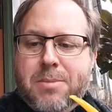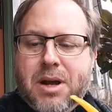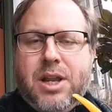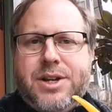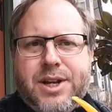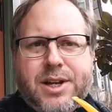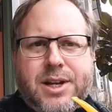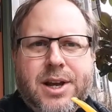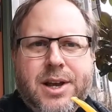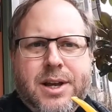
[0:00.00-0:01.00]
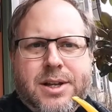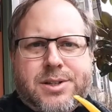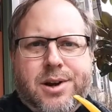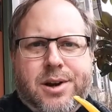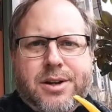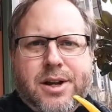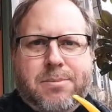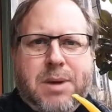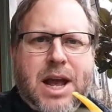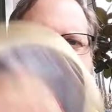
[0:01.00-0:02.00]
McLintock. It's called
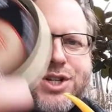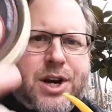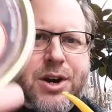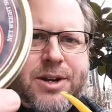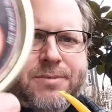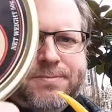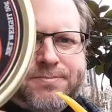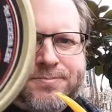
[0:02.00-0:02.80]
Black Cherry,